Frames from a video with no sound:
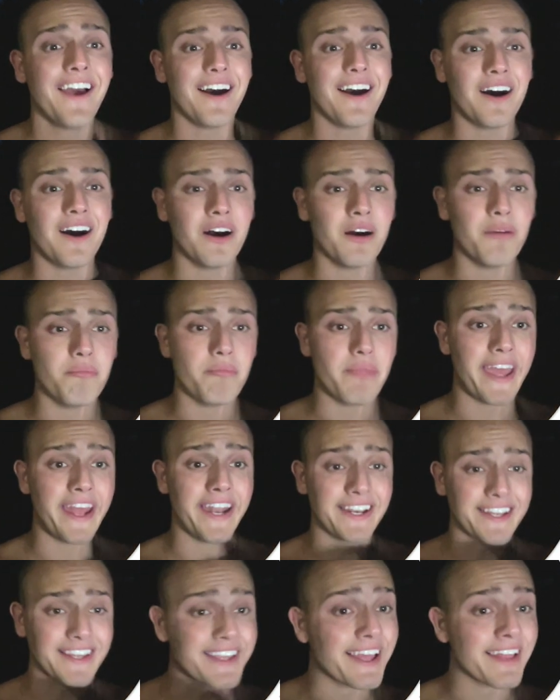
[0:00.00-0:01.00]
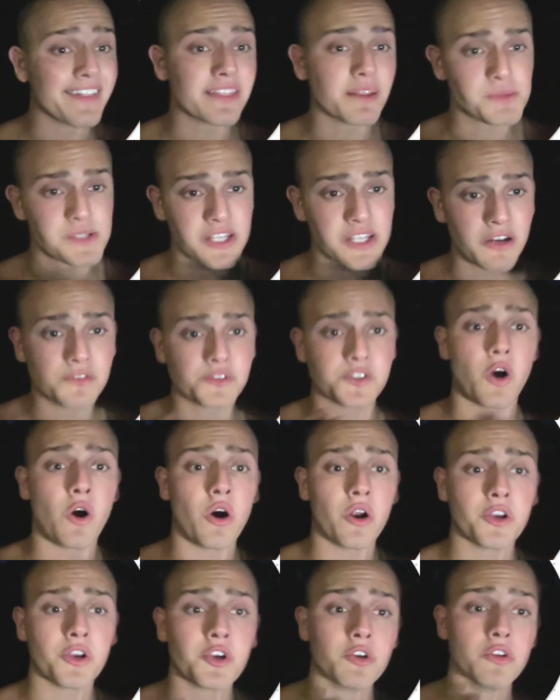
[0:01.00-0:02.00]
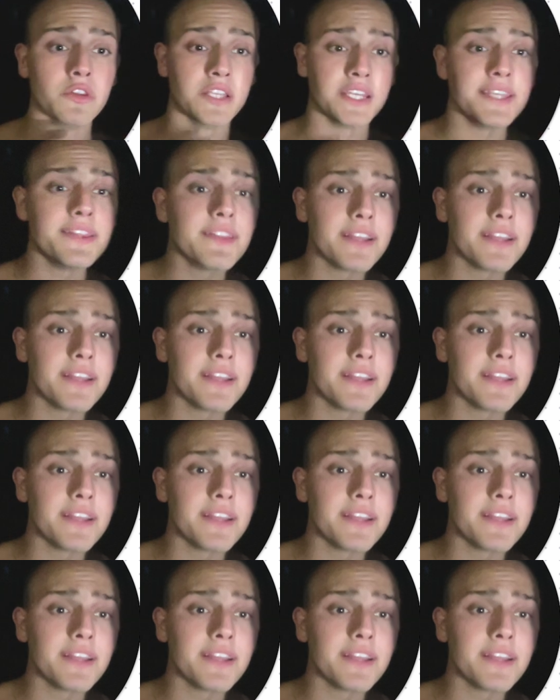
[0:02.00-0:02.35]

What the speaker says: and get themselves on your lead